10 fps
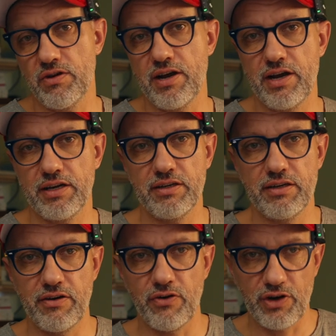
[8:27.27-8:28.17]
earn
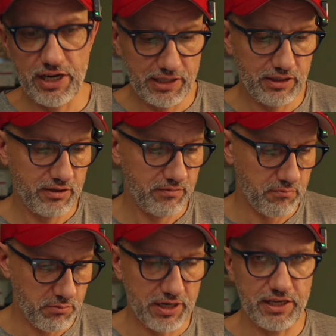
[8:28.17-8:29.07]
real
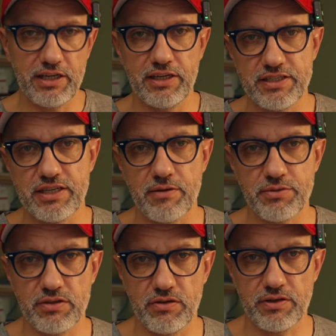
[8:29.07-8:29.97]
money in the App
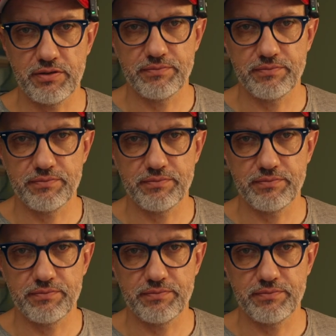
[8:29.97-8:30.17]
Store.